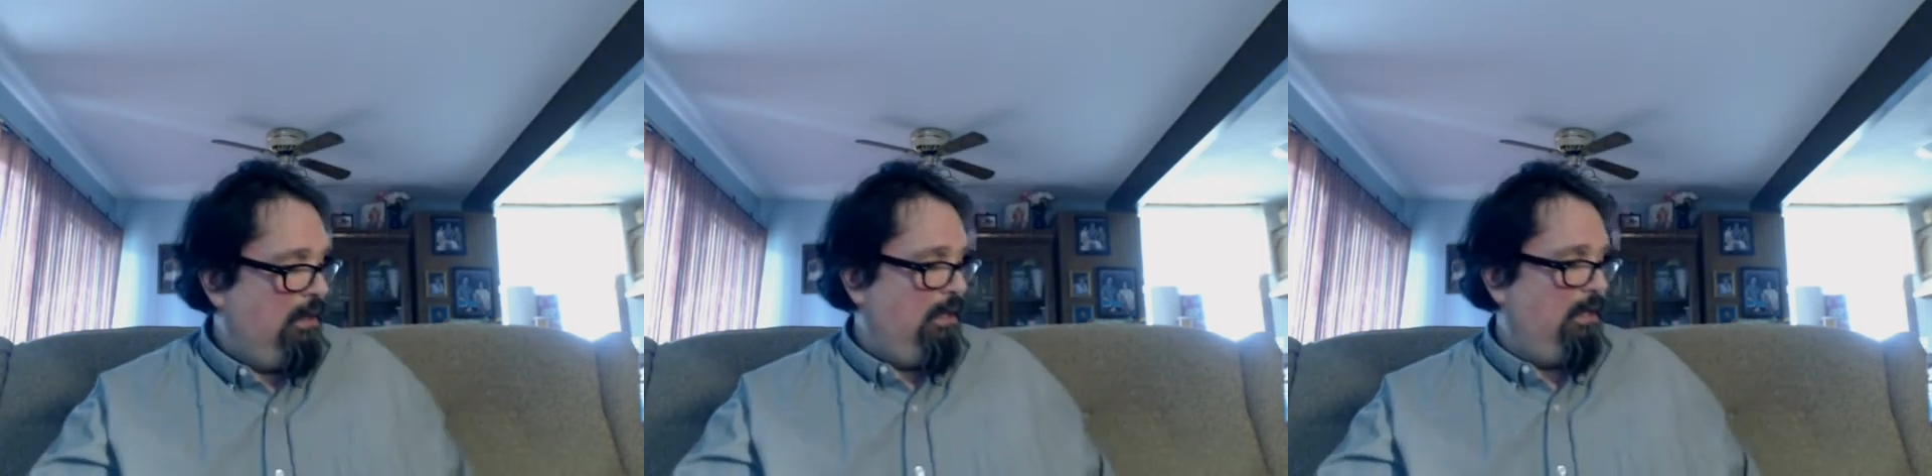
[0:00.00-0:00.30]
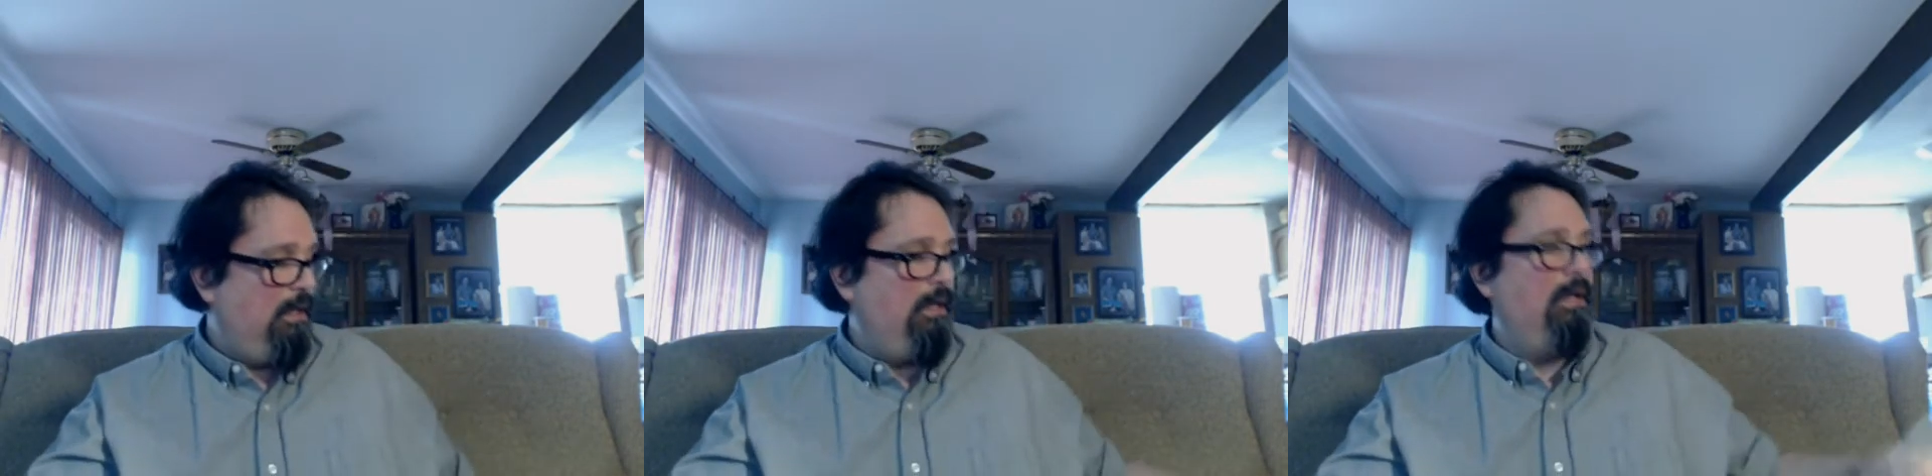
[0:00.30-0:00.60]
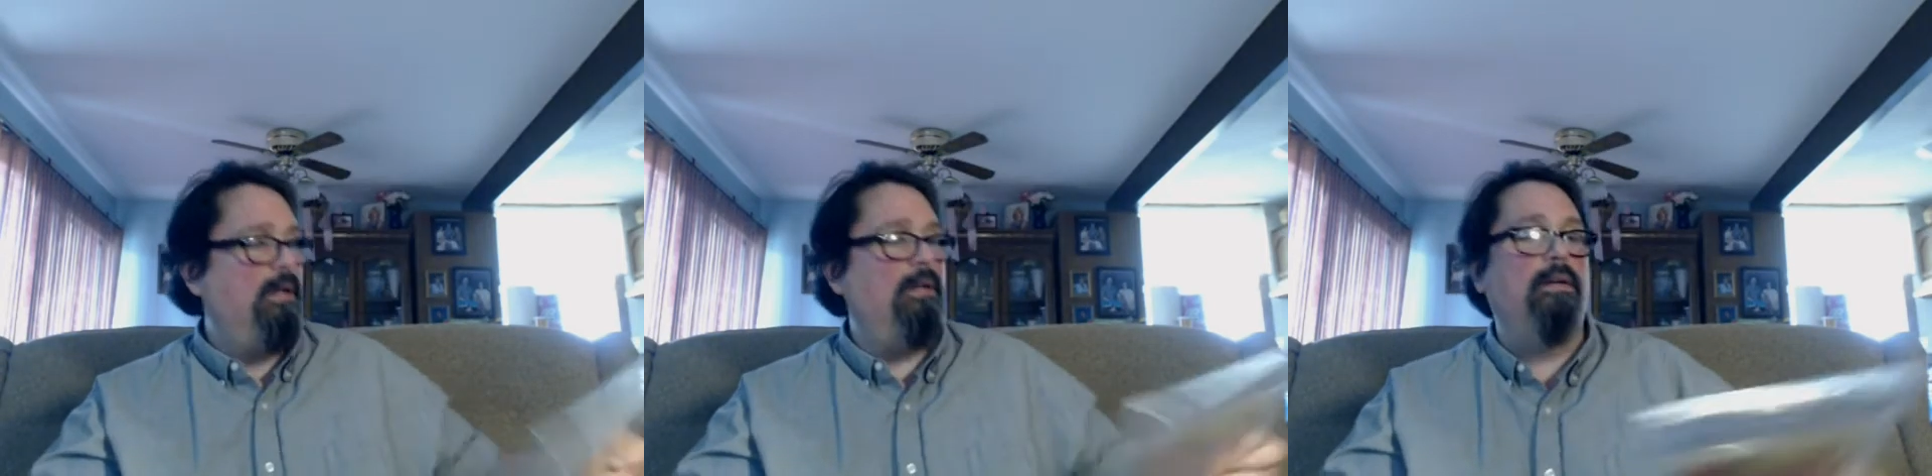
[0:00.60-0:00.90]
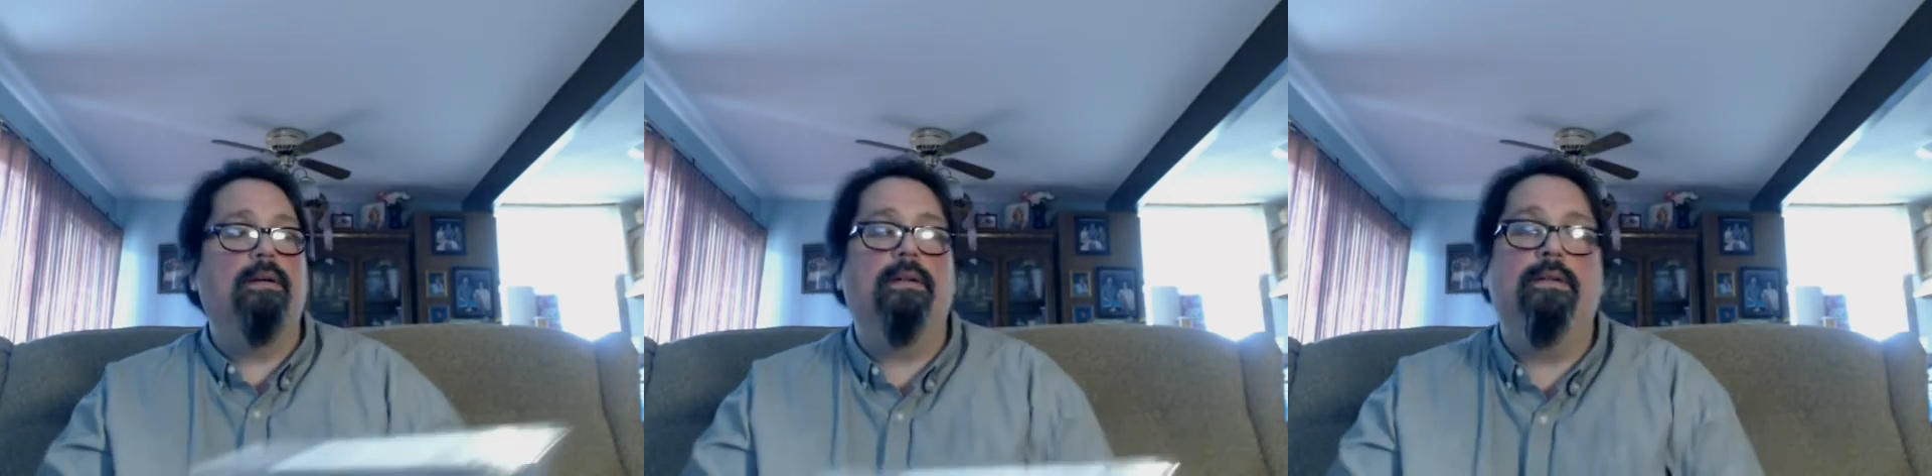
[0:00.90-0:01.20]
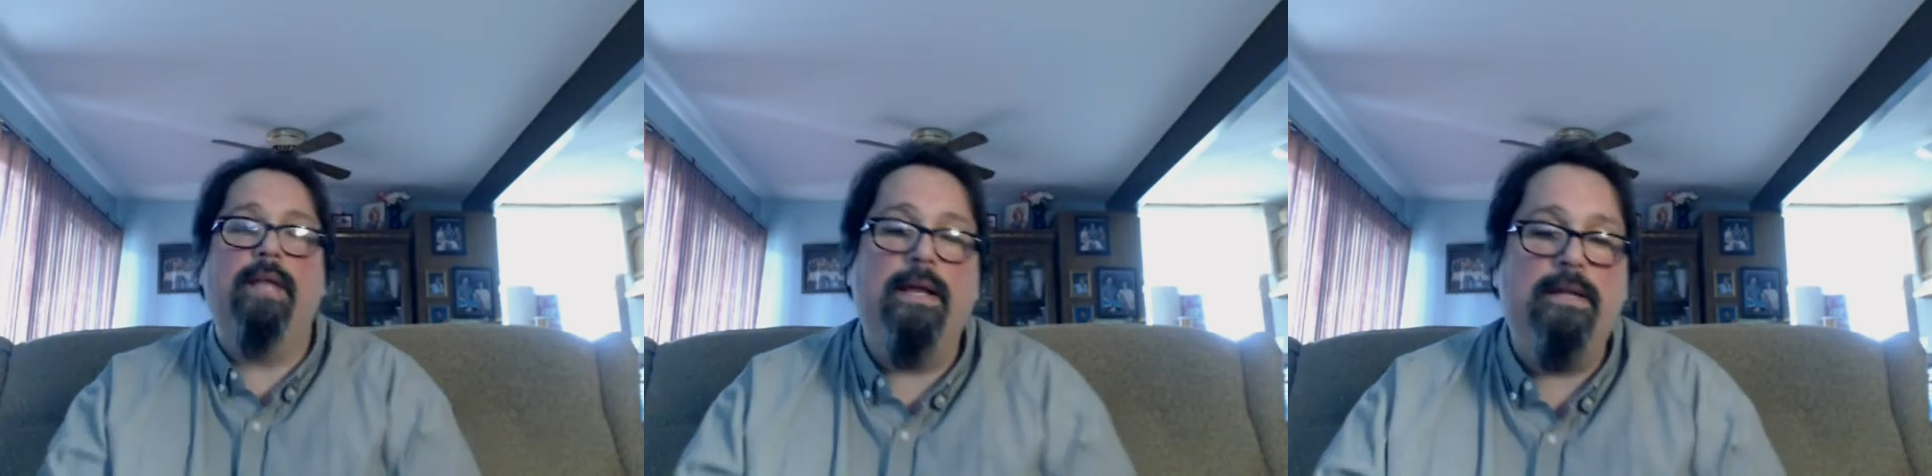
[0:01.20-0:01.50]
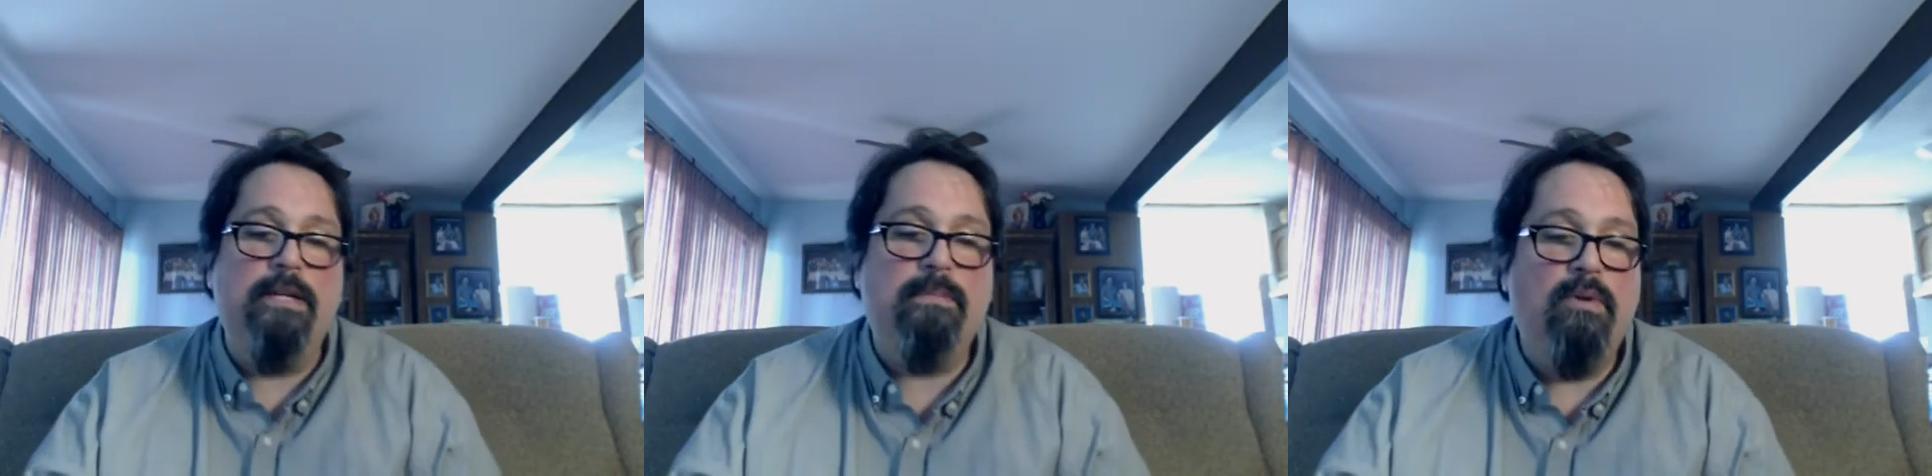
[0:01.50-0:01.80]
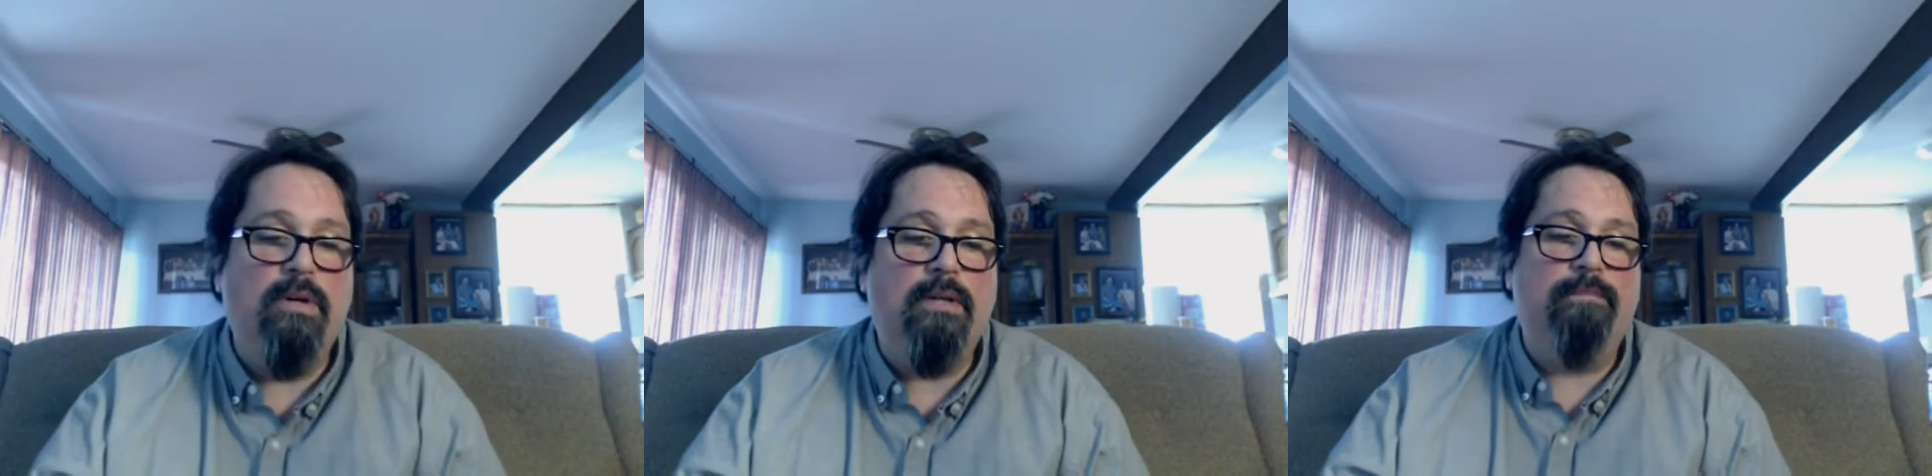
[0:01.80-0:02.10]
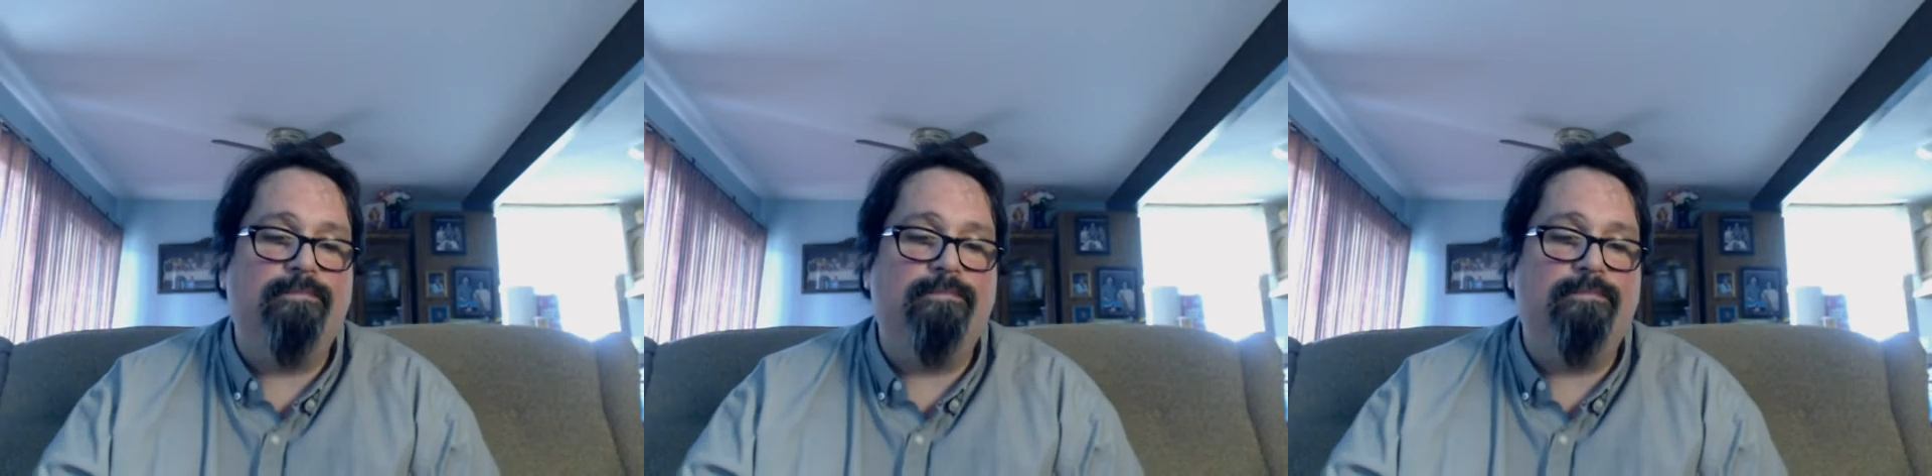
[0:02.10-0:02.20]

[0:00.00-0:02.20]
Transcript: Then this book,